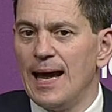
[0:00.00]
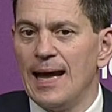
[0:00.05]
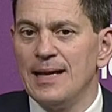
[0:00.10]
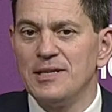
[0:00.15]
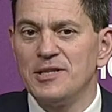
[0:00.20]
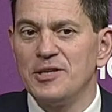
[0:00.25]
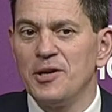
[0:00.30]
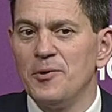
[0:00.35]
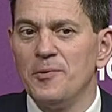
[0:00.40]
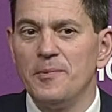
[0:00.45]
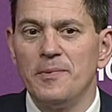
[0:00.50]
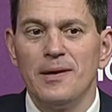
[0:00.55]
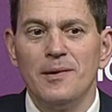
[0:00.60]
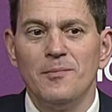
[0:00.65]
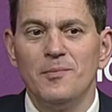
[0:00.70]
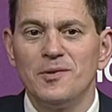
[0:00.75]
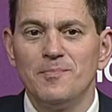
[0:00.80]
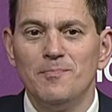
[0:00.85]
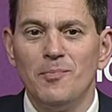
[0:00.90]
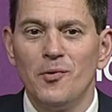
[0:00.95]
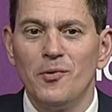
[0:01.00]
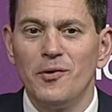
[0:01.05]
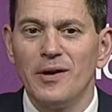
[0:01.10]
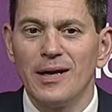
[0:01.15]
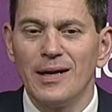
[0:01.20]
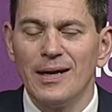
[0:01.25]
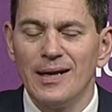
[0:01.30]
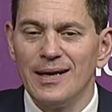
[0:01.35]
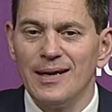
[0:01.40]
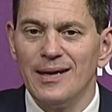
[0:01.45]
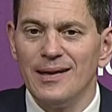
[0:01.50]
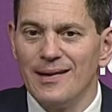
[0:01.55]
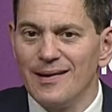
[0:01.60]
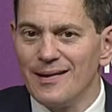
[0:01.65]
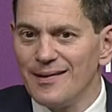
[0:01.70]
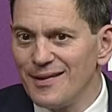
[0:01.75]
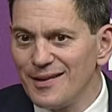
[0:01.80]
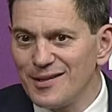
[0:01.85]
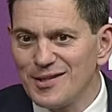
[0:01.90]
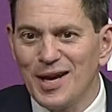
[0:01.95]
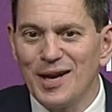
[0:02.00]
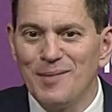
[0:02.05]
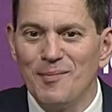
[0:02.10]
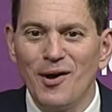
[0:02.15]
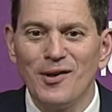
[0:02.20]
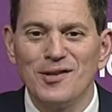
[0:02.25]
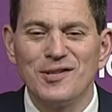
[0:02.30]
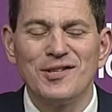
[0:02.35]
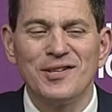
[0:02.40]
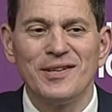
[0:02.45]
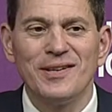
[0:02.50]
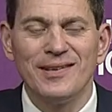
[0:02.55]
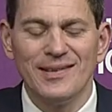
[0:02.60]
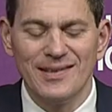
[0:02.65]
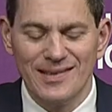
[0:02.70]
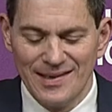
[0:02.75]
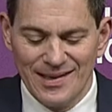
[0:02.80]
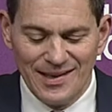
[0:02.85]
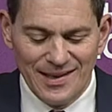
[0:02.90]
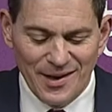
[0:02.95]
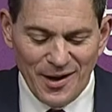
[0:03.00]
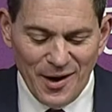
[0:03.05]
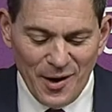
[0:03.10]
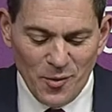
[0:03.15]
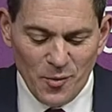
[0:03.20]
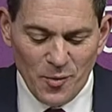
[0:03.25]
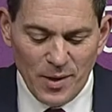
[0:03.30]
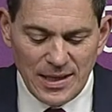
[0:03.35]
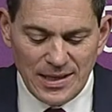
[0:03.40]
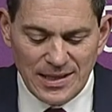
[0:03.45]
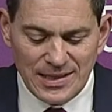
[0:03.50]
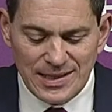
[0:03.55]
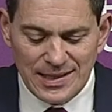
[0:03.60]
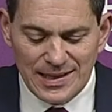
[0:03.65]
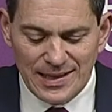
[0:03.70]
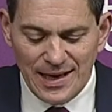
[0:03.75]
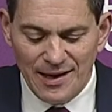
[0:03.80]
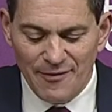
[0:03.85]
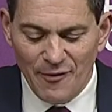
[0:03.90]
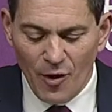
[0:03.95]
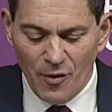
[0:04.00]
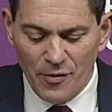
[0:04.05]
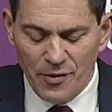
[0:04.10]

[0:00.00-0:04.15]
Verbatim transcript: And so it was boringly uh, the same answer that I always give.